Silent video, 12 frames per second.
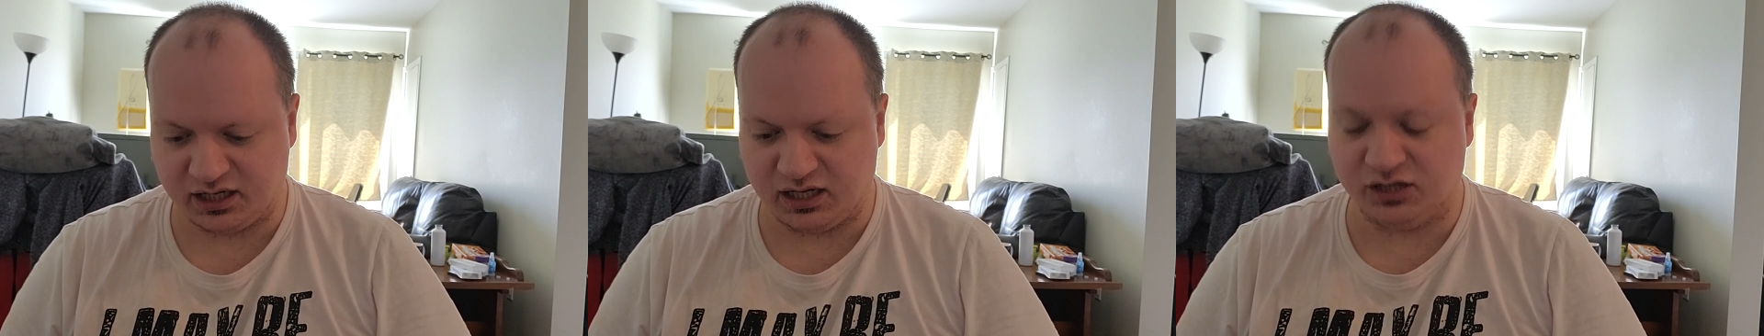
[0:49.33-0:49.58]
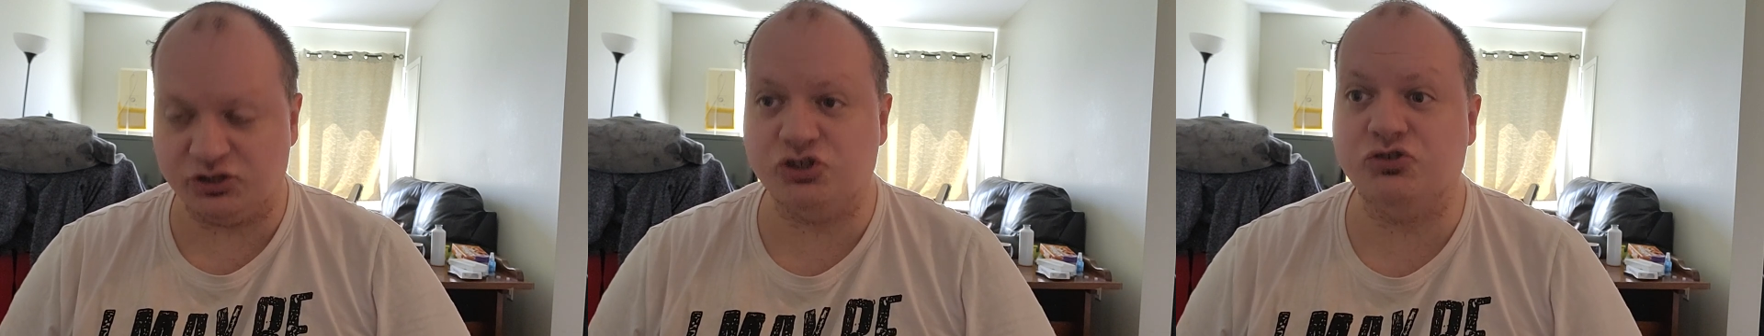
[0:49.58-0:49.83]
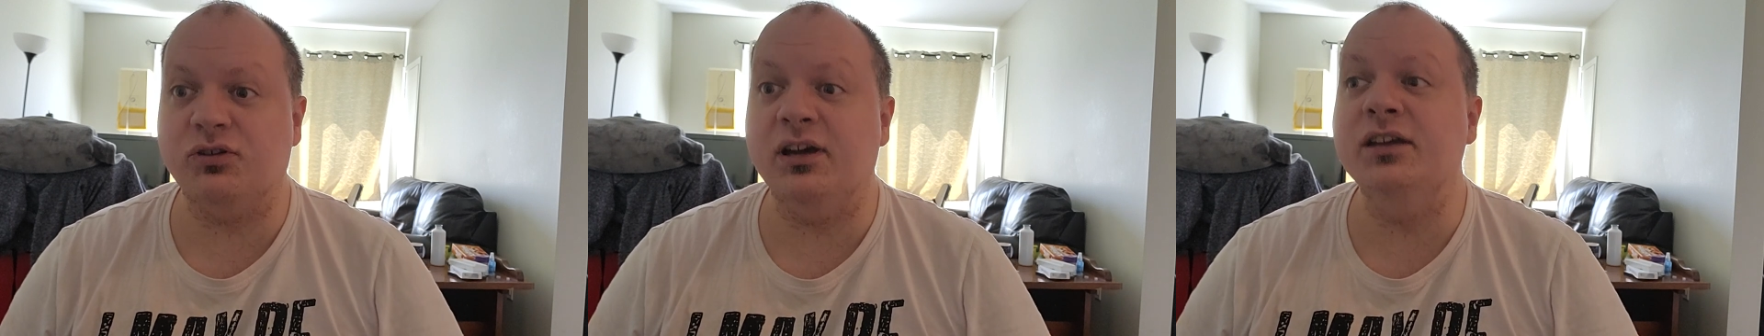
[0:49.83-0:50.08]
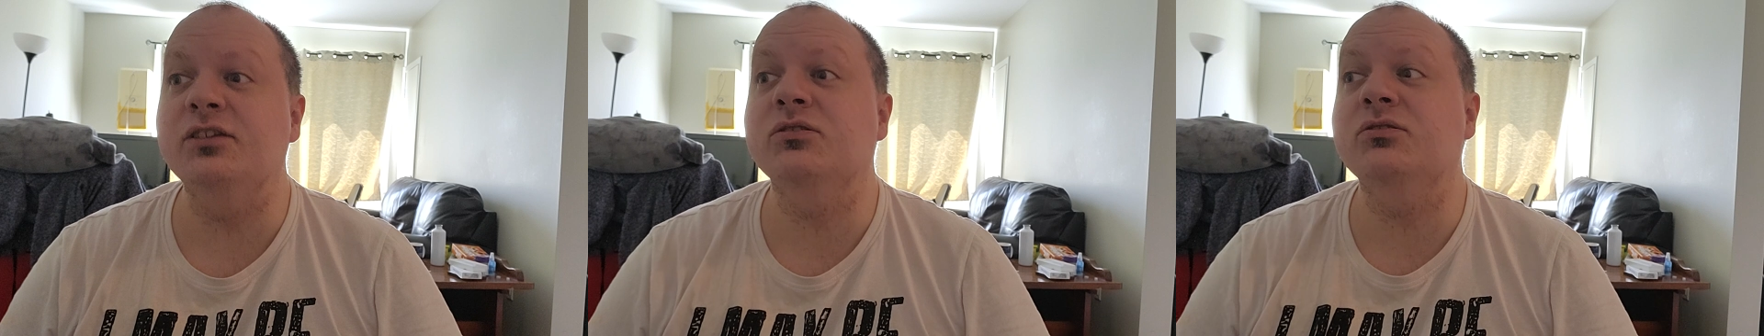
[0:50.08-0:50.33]
I'll
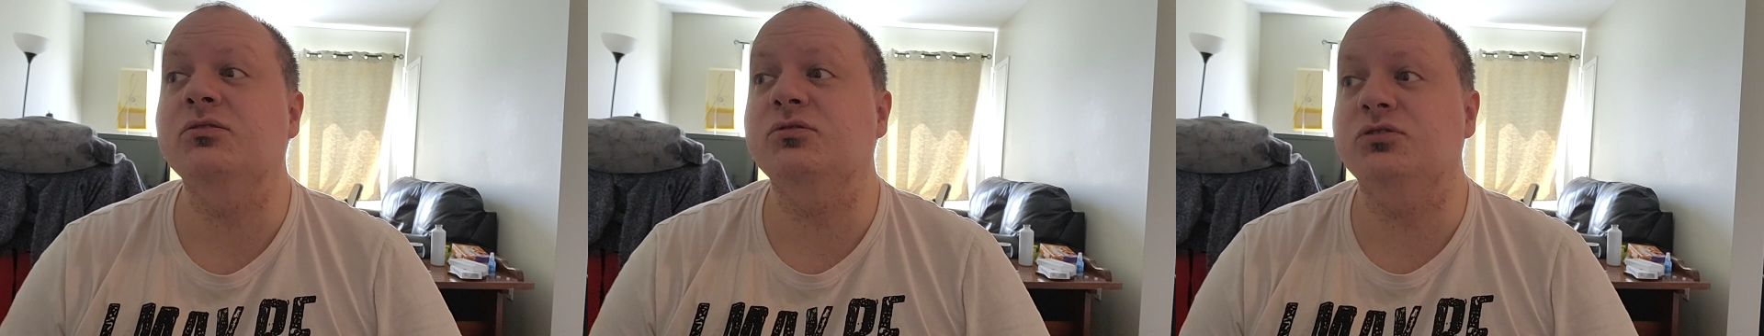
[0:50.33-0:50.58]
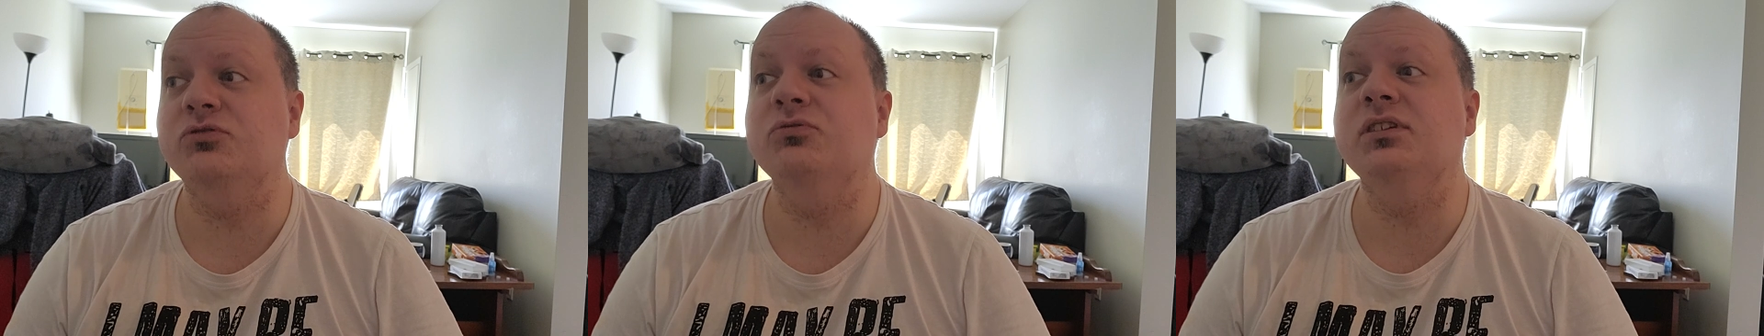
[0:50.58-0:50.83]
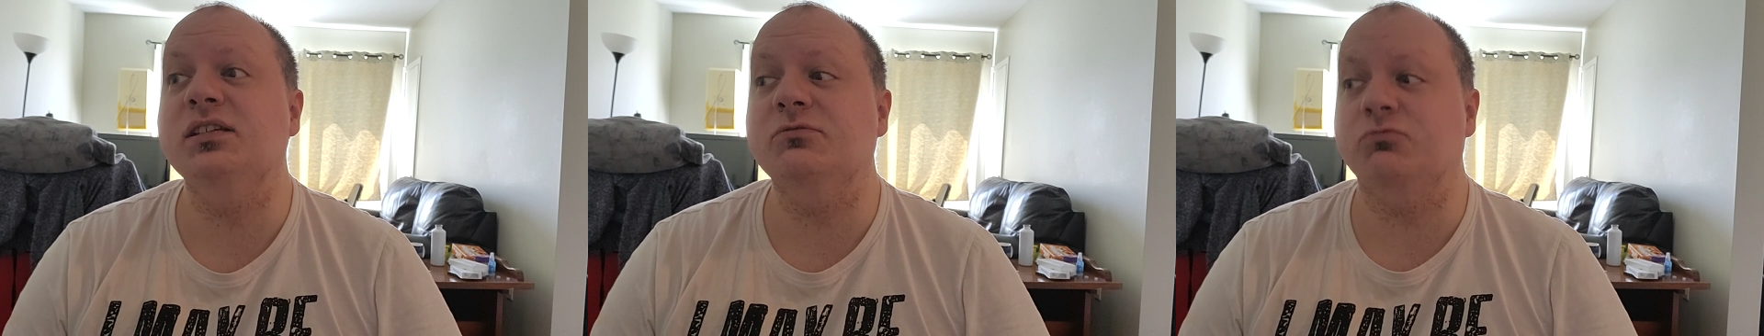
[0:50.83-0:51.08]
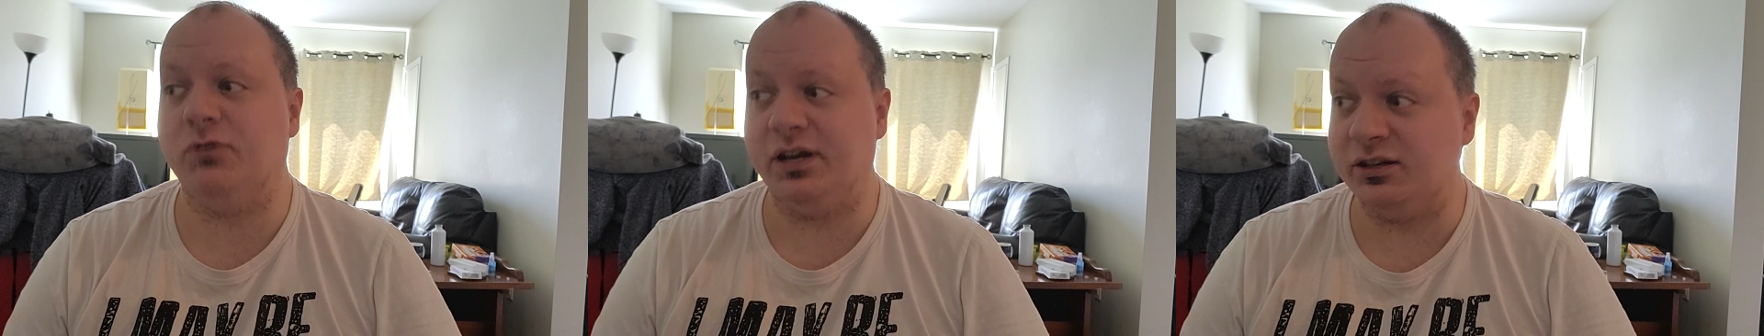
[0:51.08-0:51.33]
try to do these
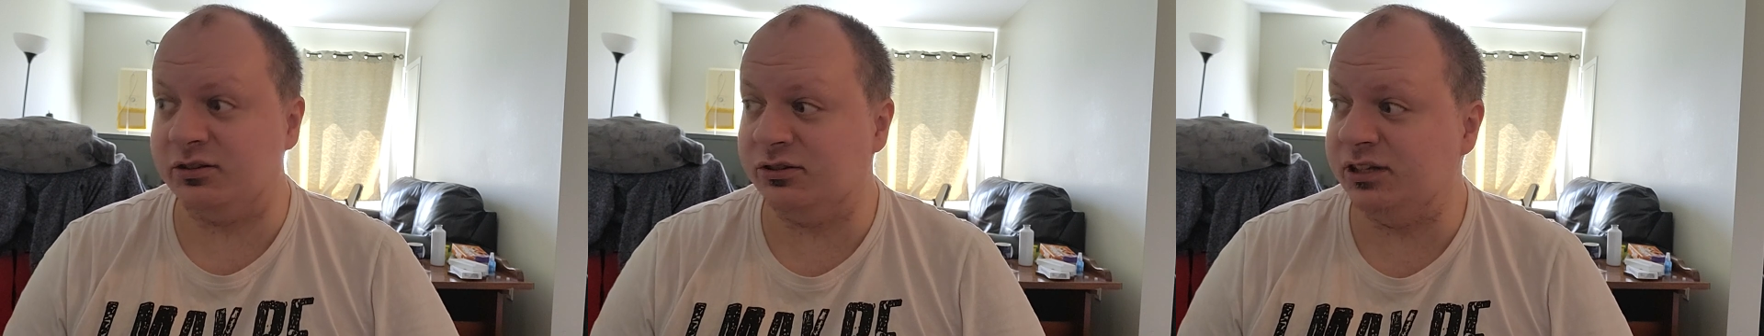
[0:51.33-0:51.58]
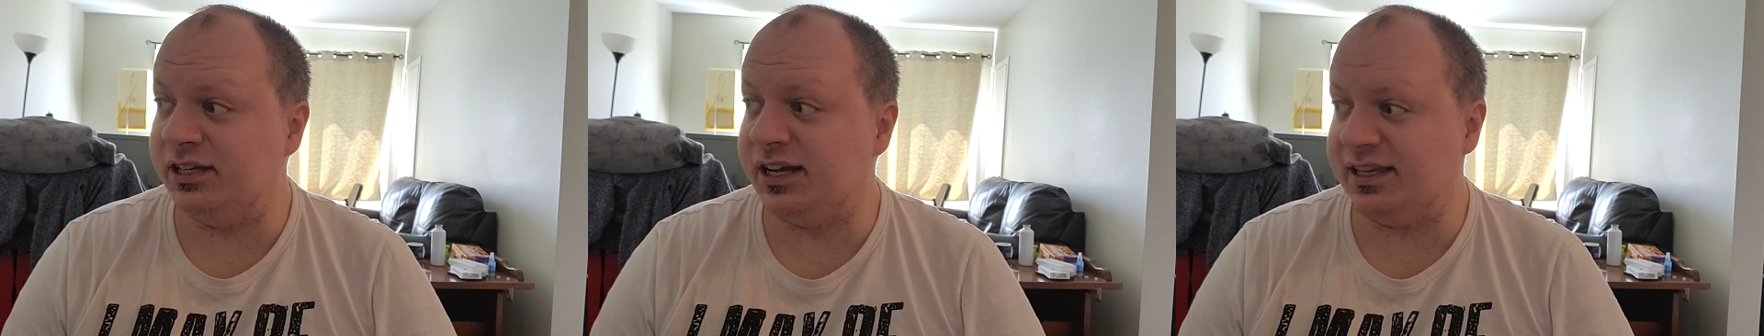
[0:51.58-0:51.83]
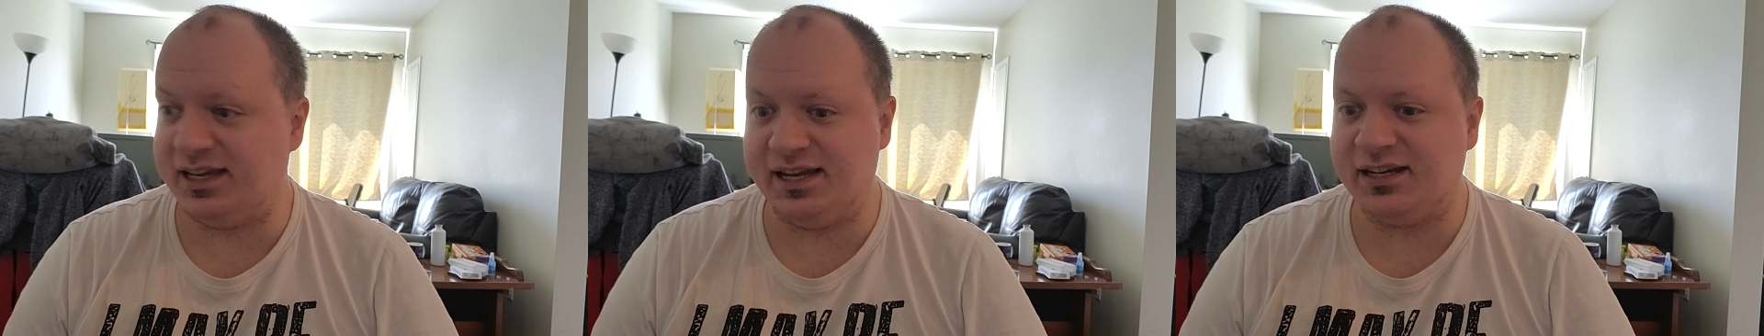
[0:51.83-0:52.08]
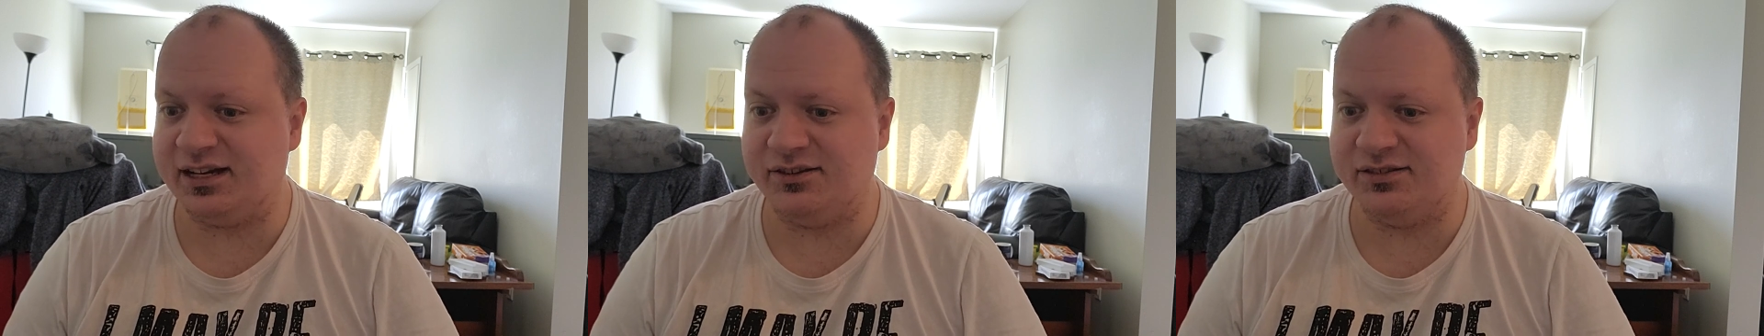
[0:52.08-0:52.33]
regularly, I
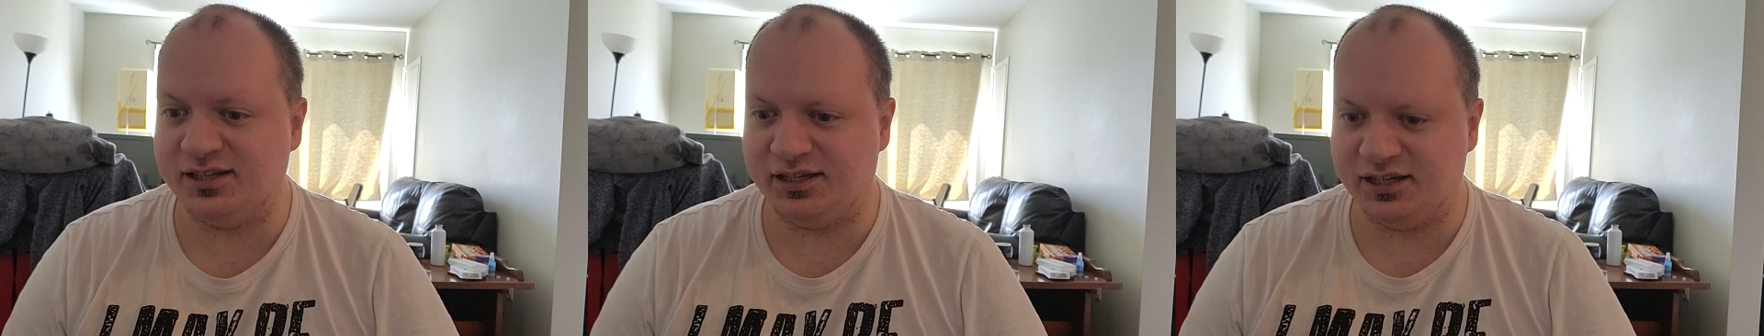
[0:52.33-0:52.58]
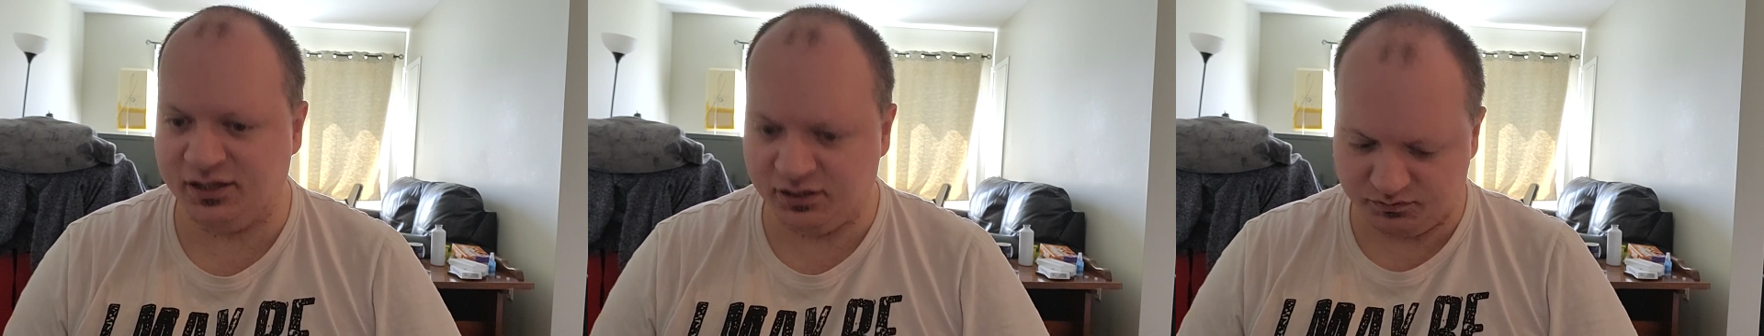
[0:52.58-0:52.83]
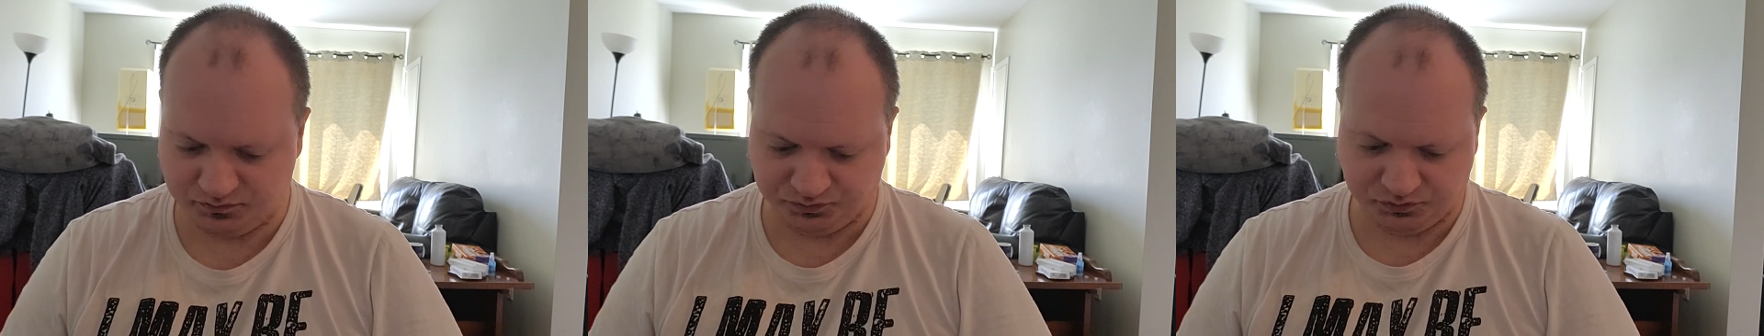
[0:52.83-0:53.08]
can't guarantee it.